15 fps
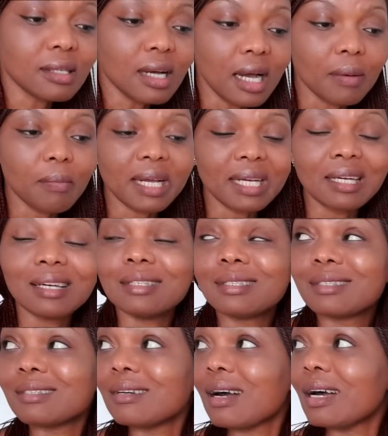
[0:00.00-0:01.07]
time my
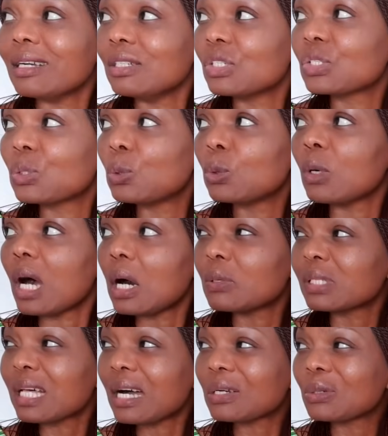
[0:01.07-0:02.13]
kids are in school, I'll
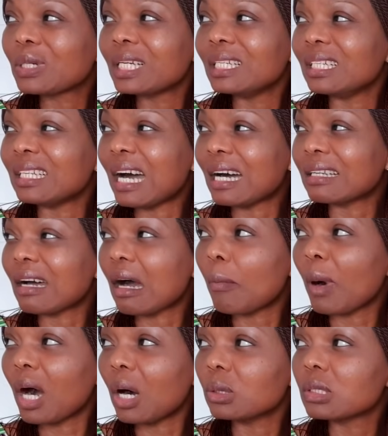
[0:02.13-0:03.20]
start cooking it at
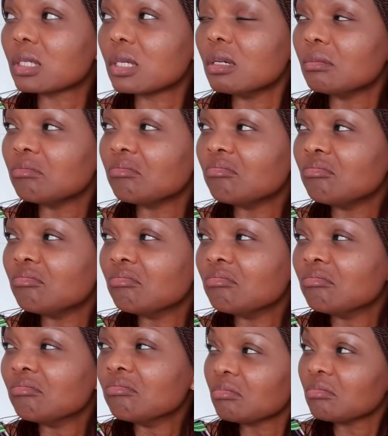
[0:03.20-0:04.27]
about
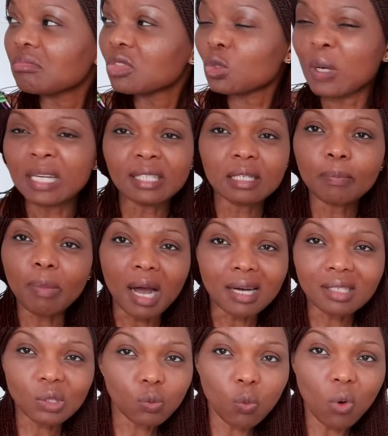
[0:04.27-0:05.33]
1:20,
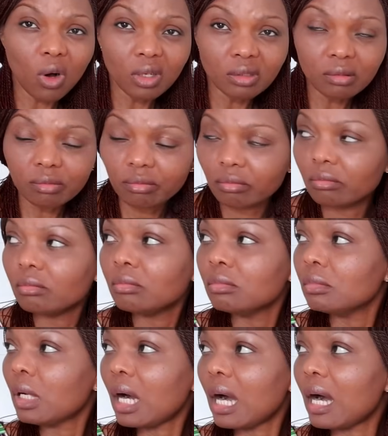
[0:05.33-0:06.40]

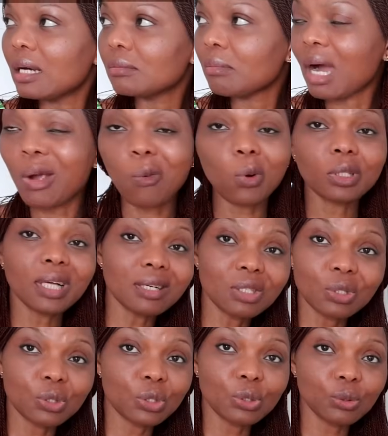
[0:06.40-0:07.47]
and by
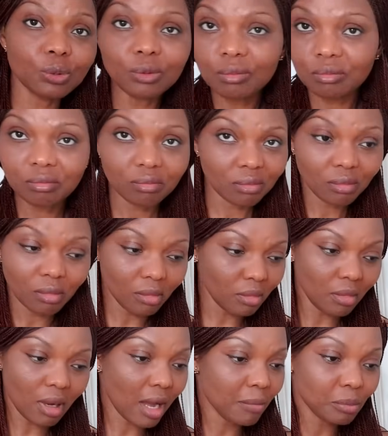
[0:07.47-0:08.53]
1:45,
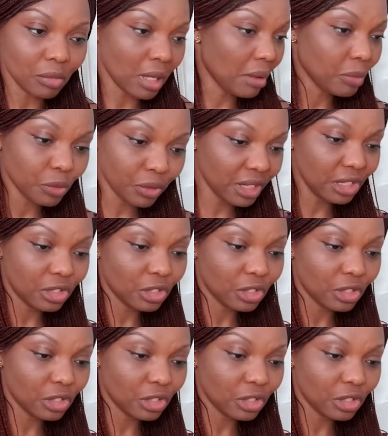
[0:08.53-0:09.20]
I'm already